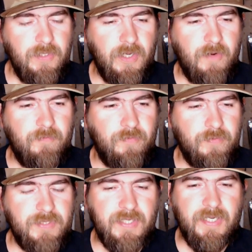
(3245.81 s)
uh, for
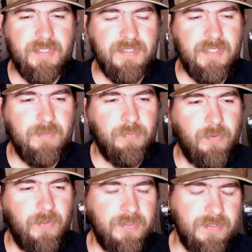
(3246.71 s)
ten X D and
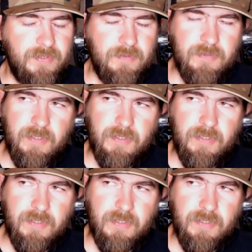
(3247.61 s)
plus.